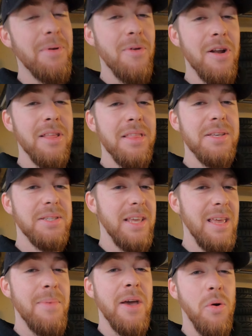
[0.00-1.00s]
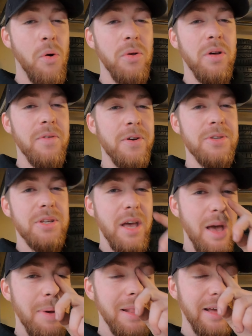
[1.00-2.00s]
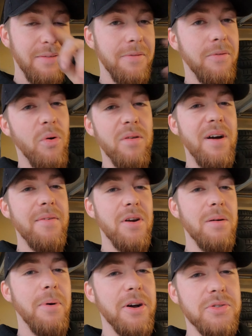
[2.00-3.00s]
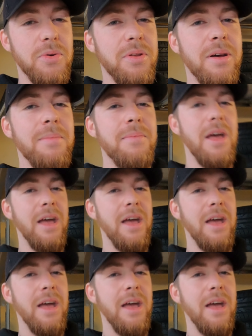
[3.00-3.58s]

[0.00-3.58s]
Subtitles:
been running these eBay coilovers. I paid like $400 or $500 for them,